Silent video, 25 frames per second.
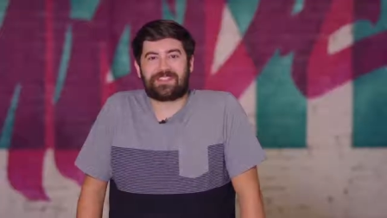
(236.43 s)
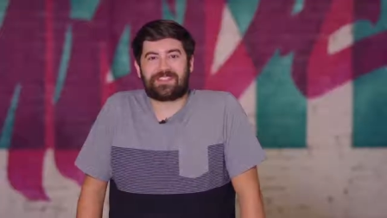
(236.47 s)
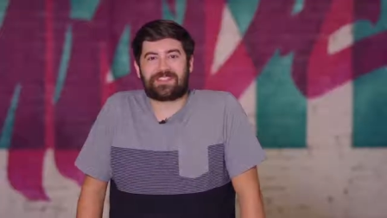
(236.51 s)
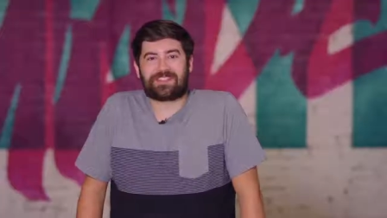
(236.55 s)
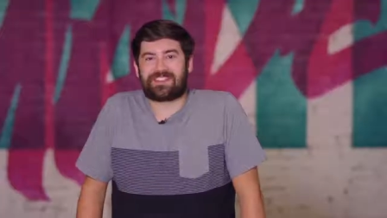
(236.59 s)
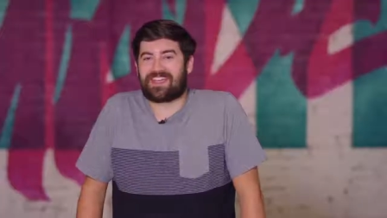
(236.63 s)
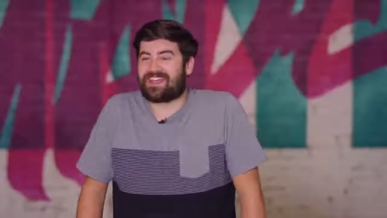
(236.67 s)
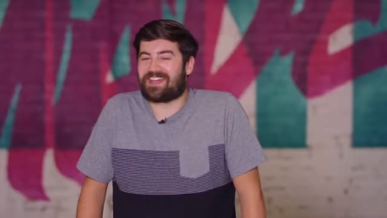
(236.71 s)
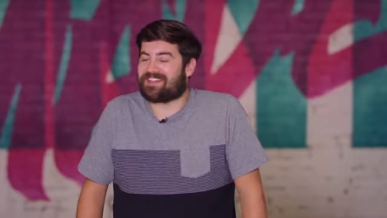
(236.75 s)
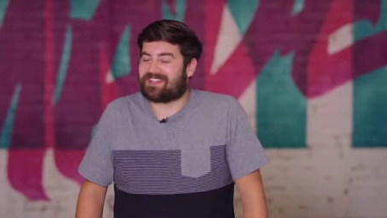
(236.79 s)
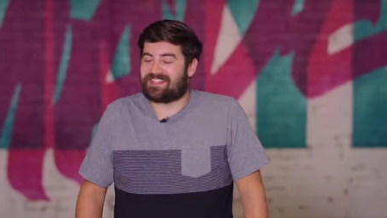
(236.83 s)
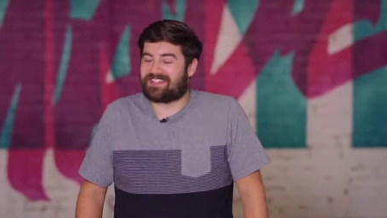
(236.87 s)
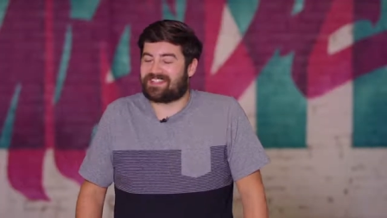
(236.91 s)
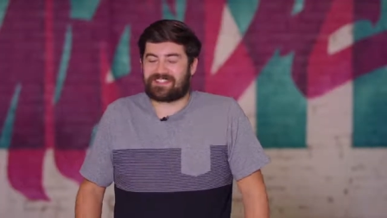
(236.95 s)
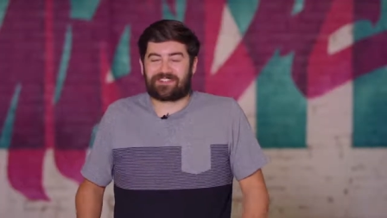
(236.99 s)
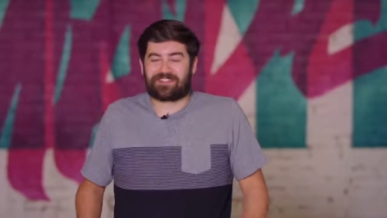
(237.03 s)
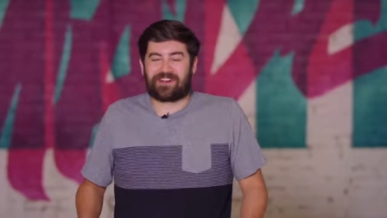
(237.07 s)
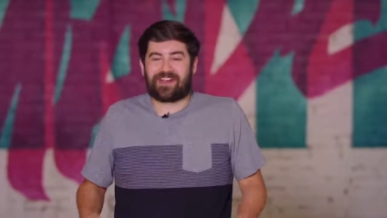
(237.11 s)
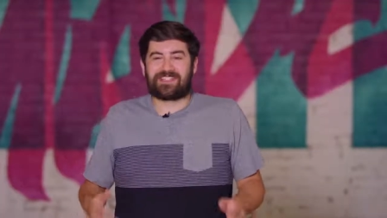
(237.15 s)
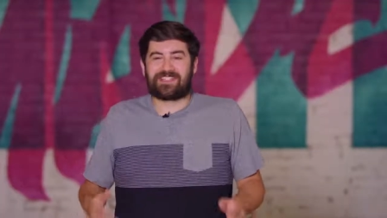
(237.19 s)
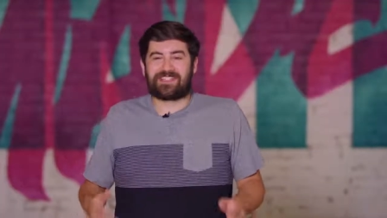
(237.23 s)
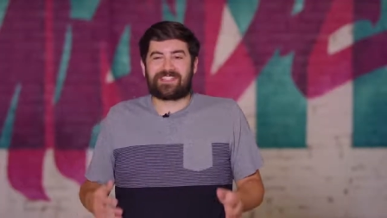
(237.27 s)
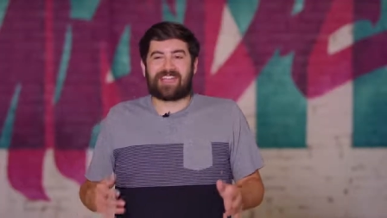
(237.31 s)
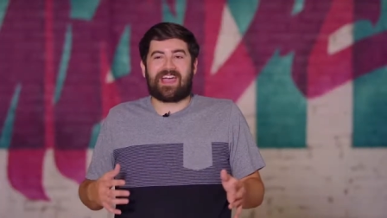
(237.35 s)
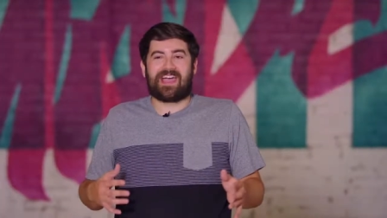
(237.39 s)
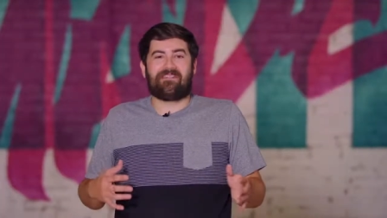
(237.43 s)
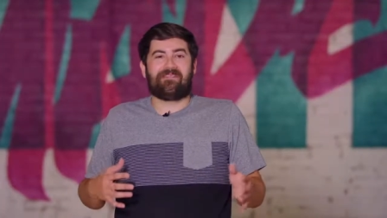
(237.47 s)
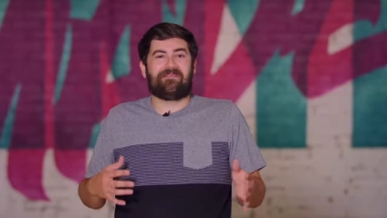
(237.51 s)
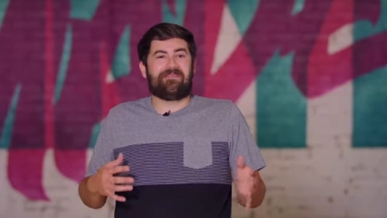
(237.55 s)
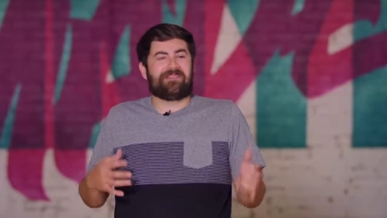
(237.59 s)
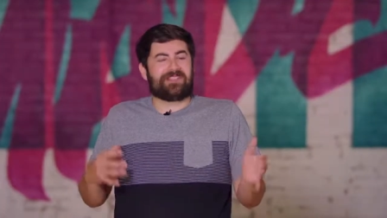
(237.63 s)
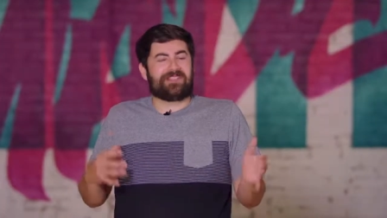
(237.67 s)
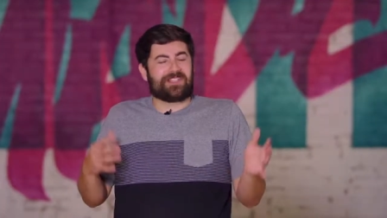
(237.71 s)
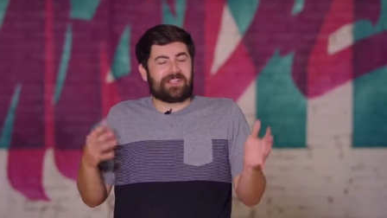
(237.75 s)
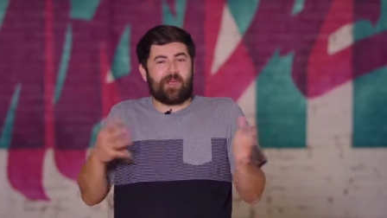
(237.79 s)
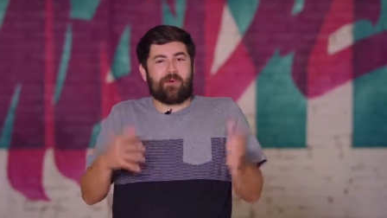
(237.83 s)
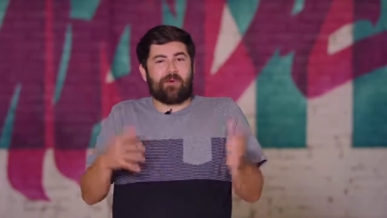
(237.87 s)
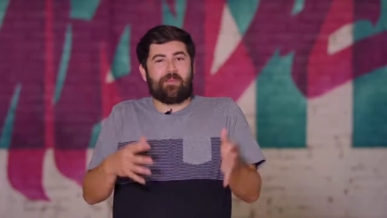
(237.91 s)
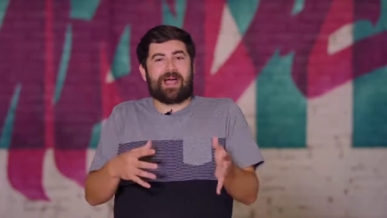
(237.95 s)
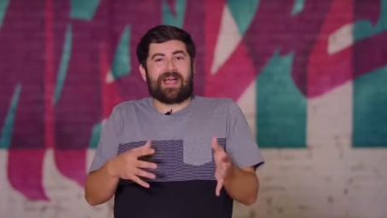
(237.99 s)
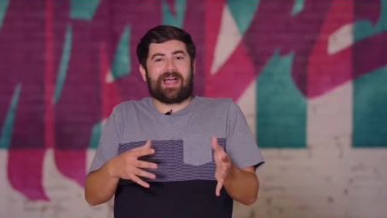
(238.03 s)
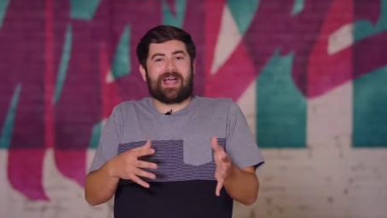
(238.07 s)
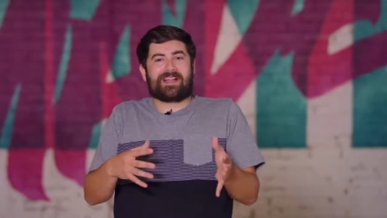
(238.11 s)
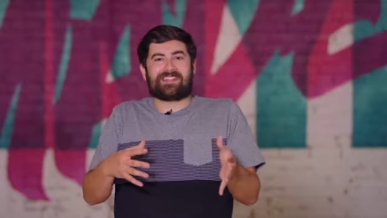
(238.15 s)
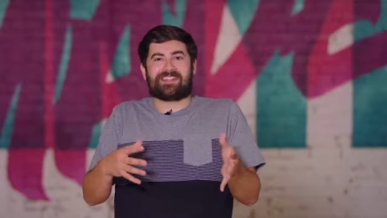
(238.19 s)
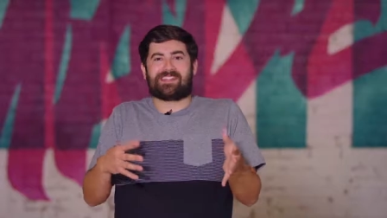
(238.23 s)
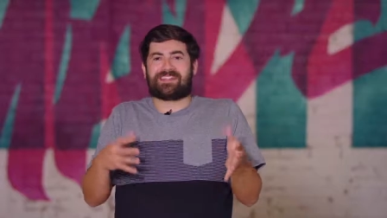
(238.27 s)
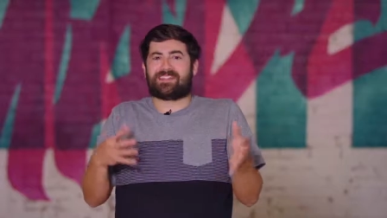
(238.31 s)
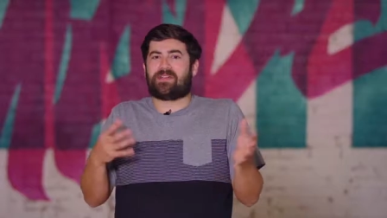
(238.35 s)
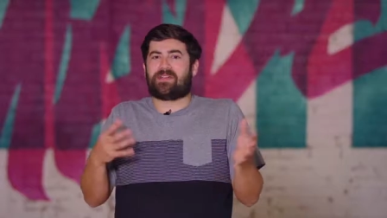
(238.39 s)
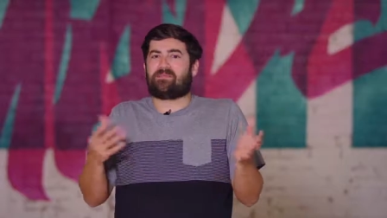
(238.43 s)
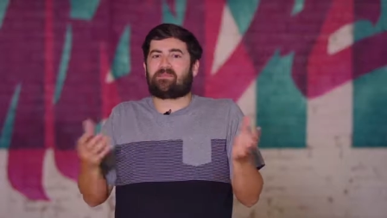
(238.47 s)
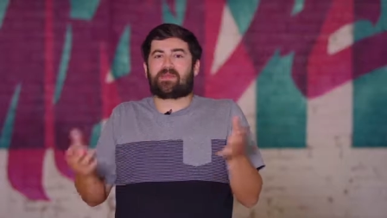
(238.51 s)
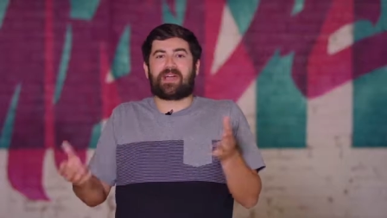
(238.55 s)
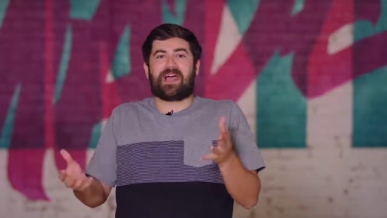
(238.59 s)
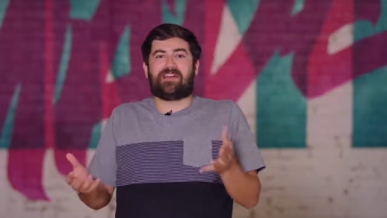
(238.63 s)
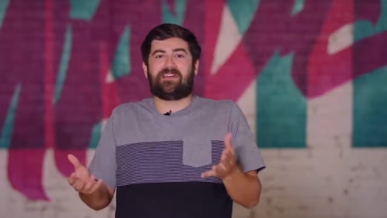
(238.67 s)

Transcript: exciting. It's great to go back to some